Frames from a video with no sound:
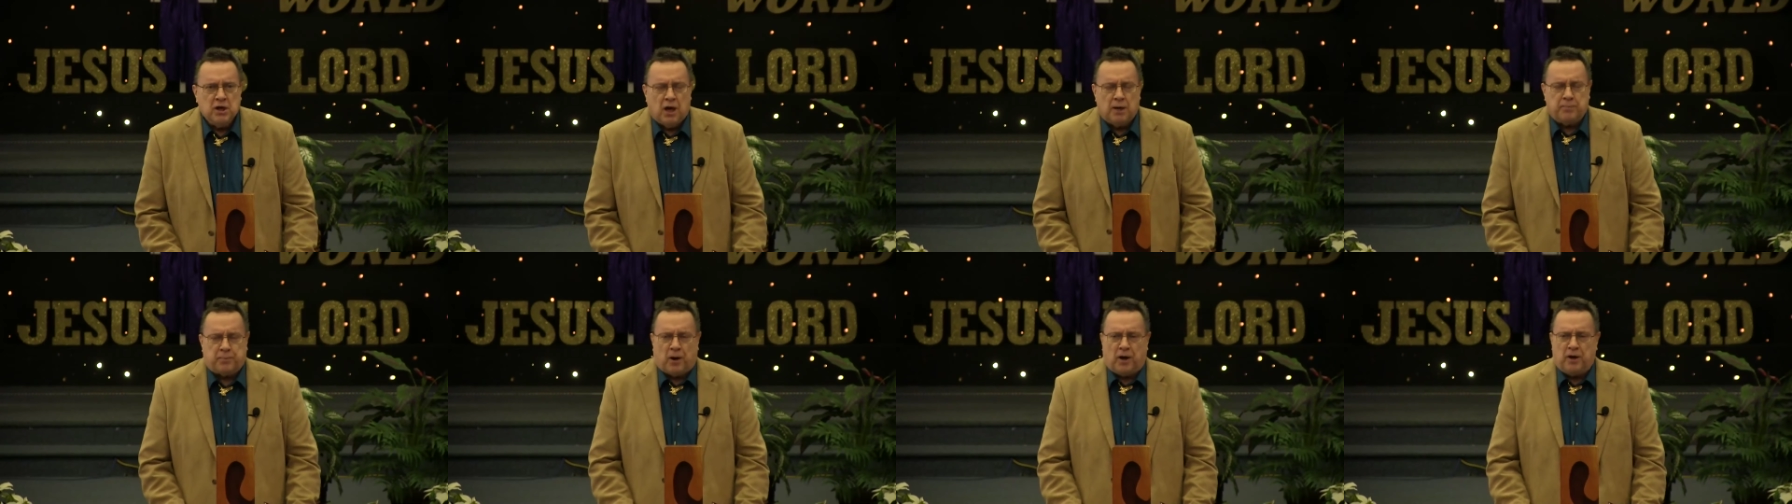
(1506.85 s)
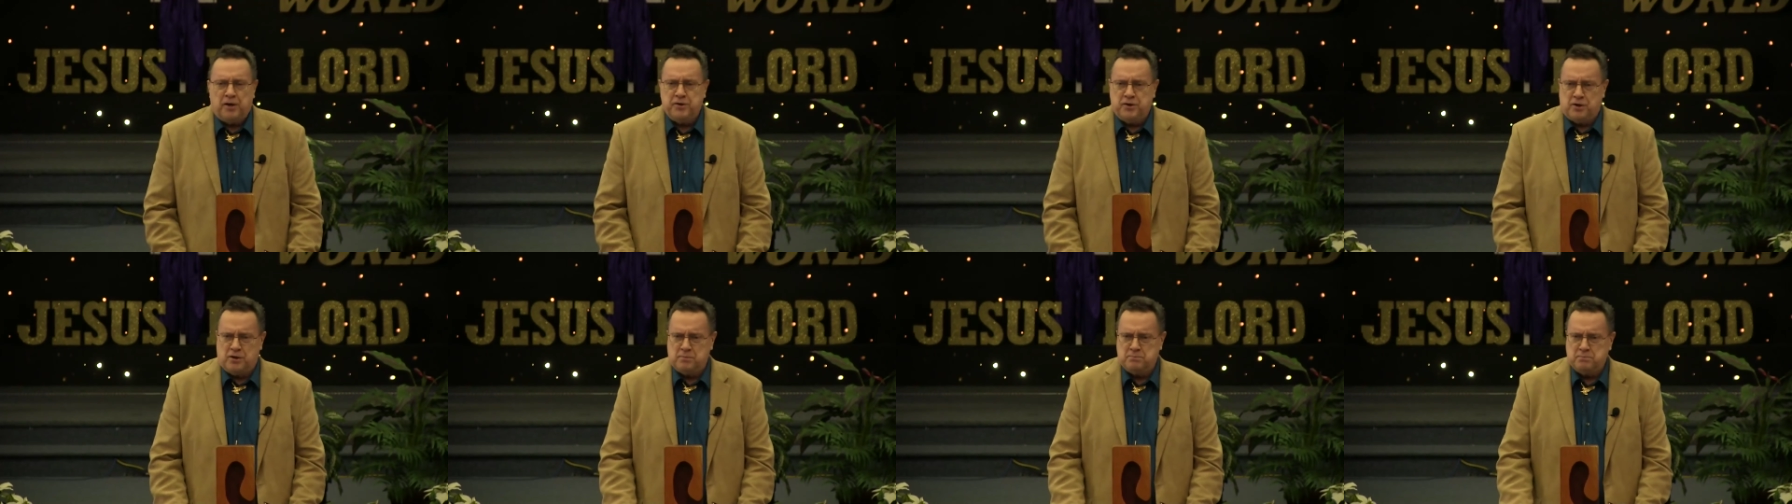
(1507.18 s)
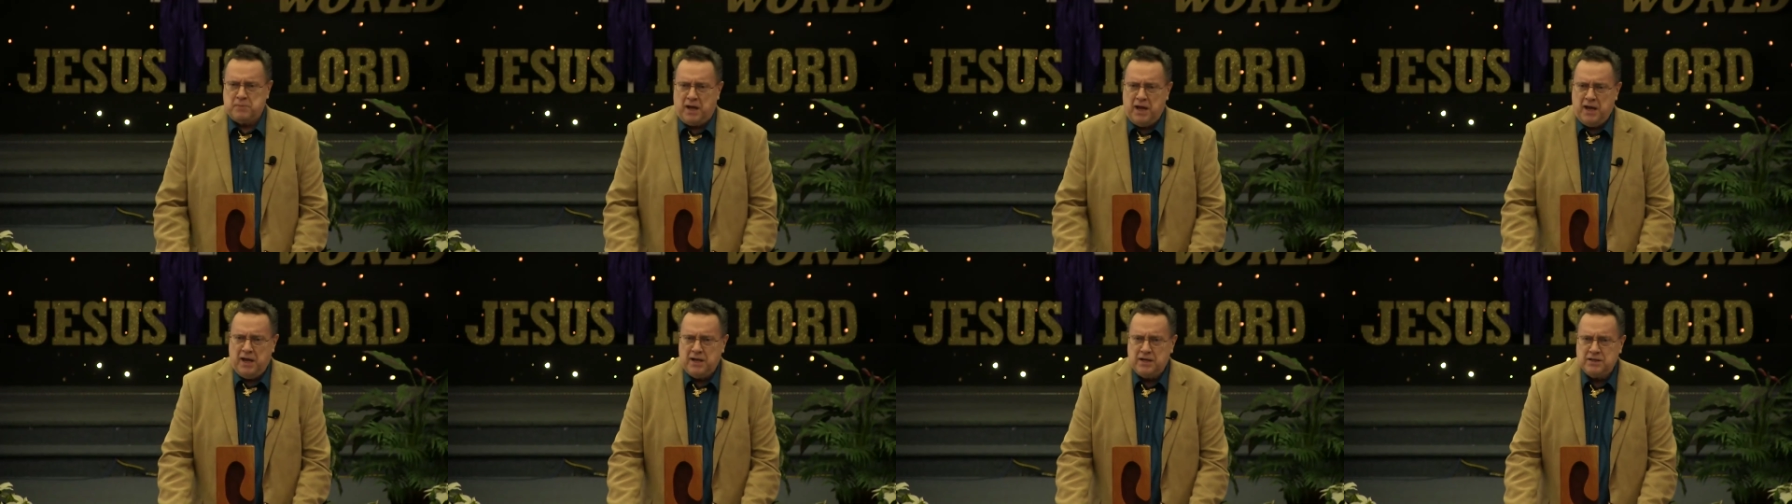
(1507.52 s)
upon their
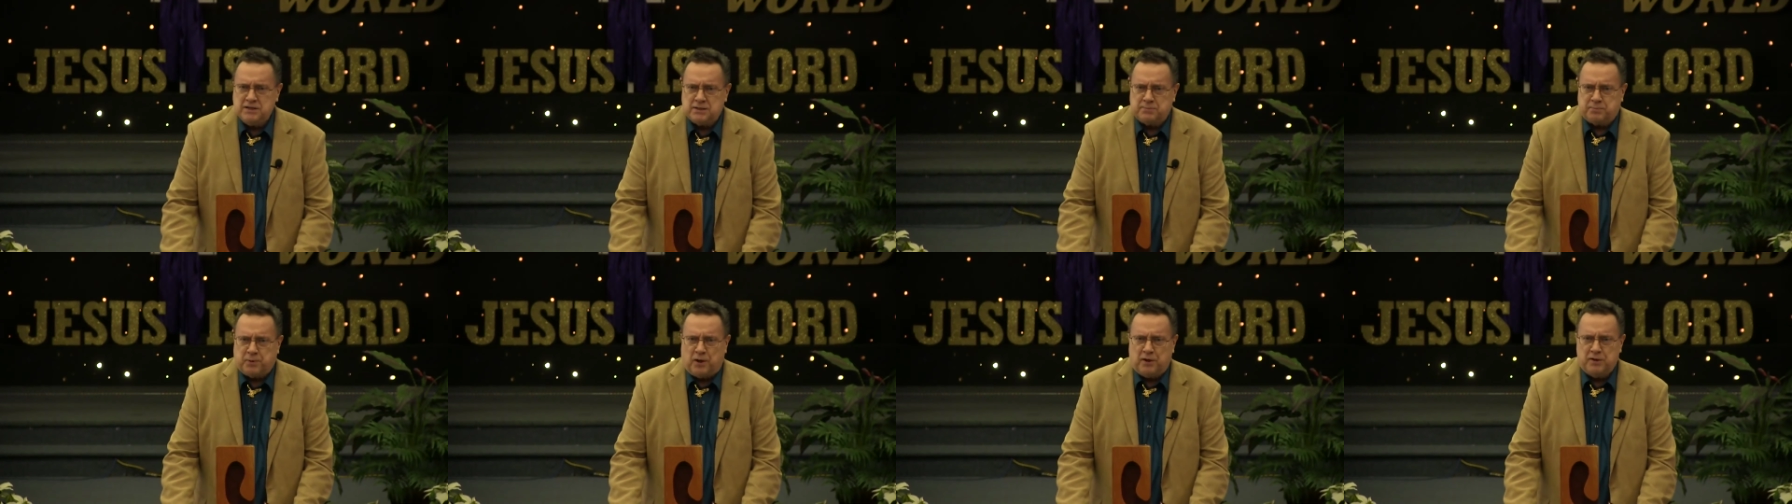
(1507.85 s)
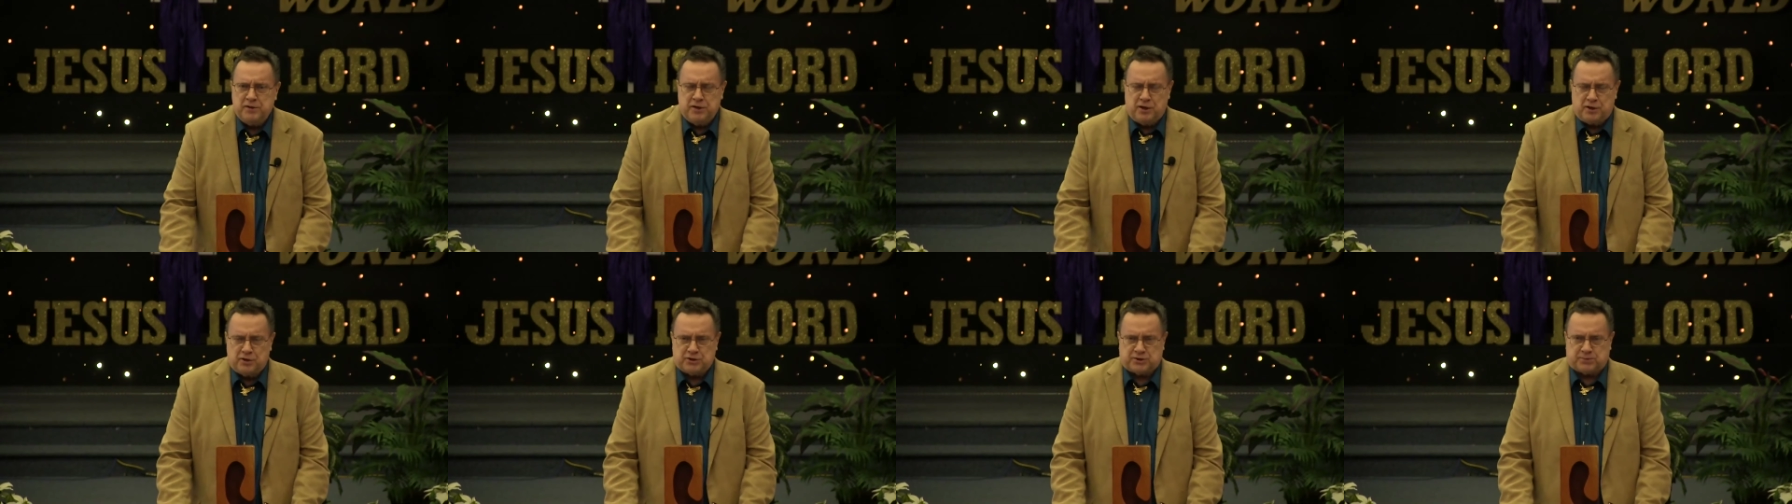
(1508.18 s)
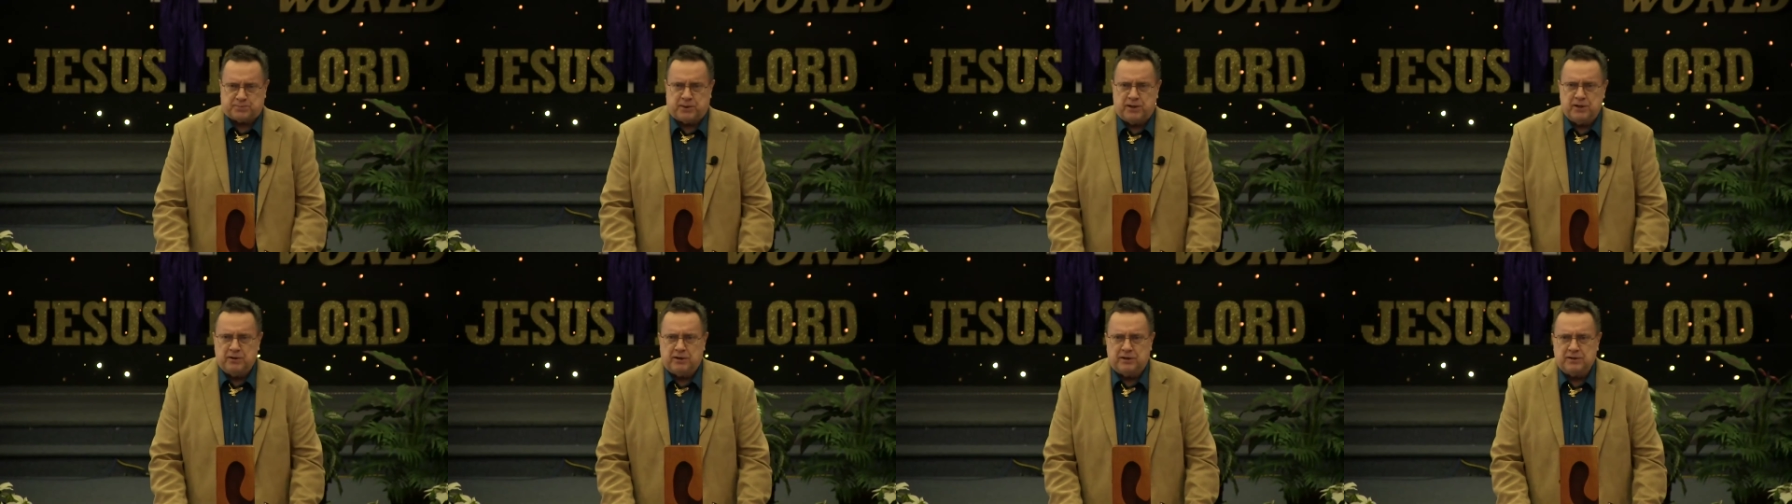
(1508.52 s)
minds, upon their
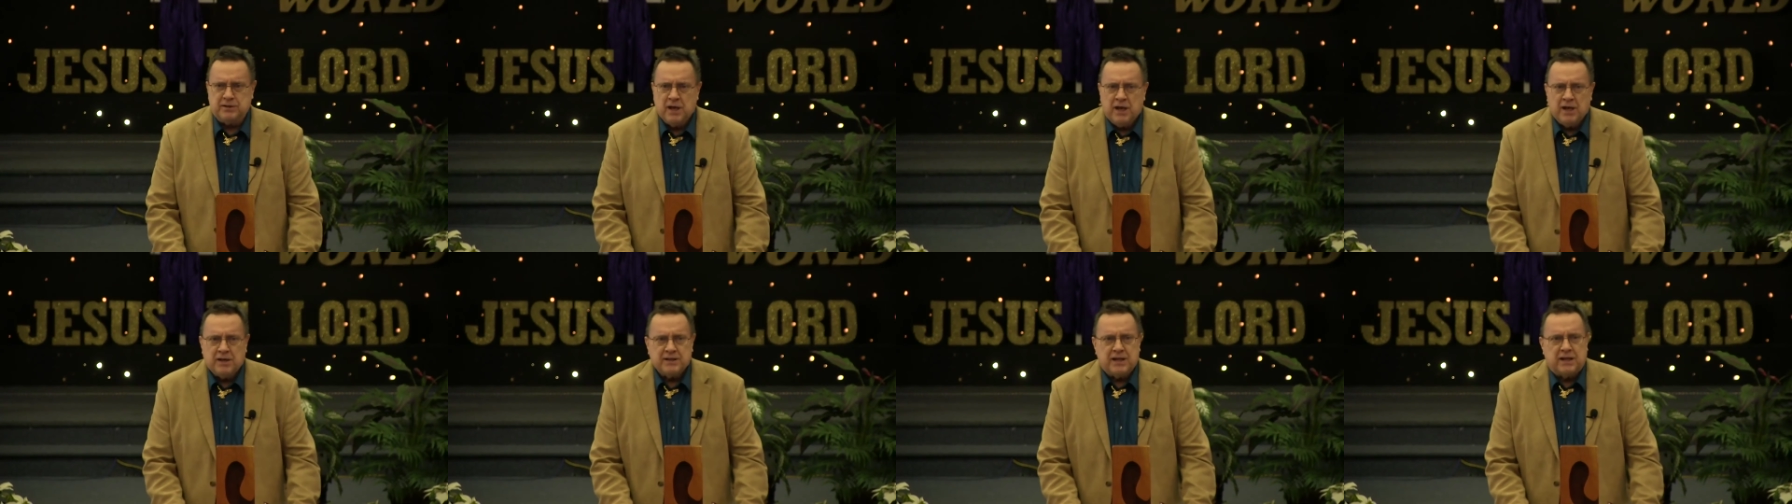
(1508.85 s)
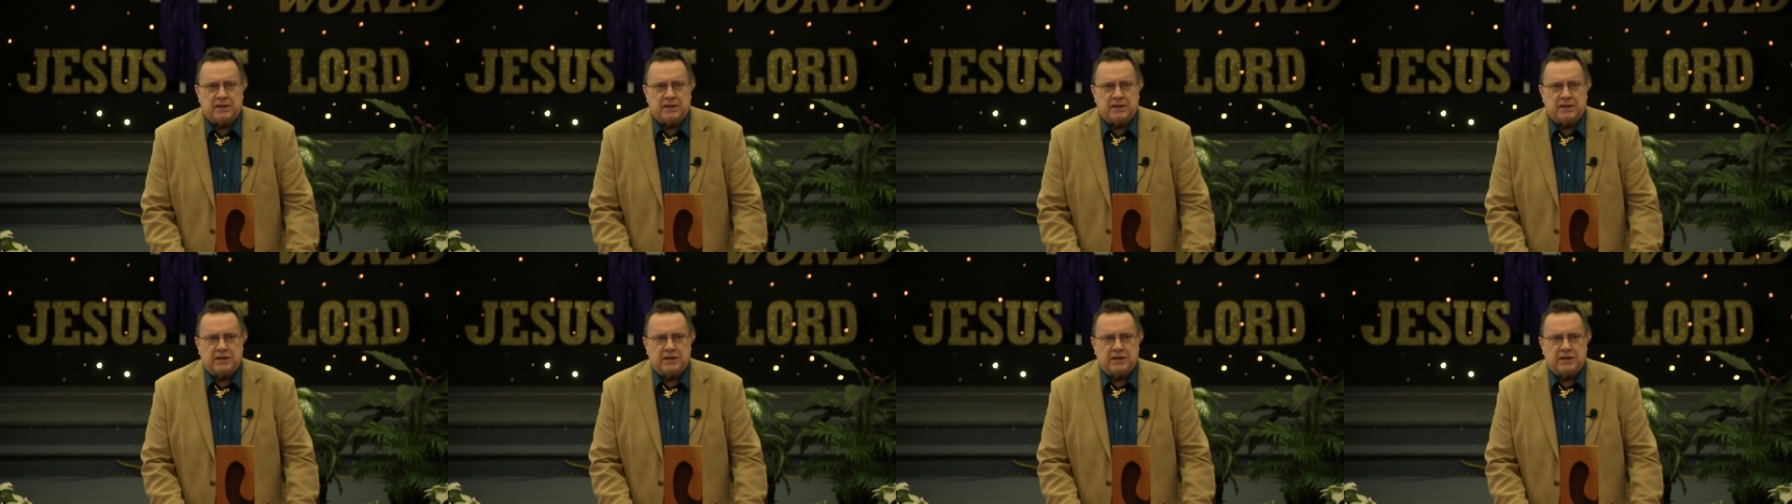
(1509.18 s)
spirit,